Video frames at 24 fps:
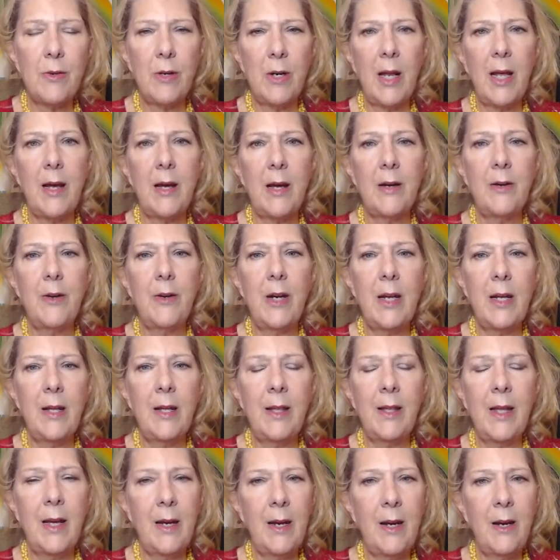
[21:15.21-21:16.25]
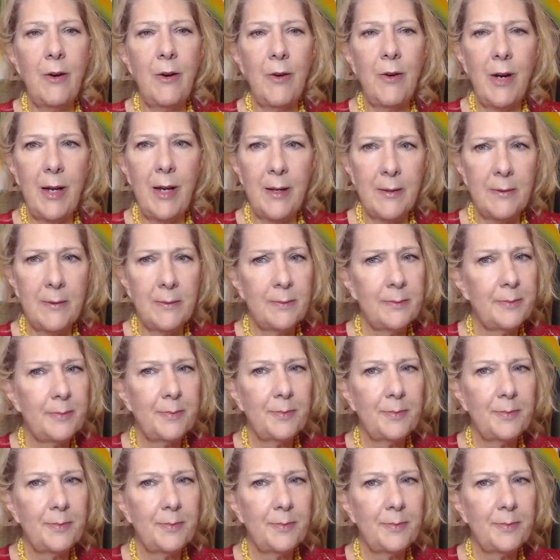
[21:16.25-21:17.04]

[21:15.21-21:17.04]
are allowed in that area.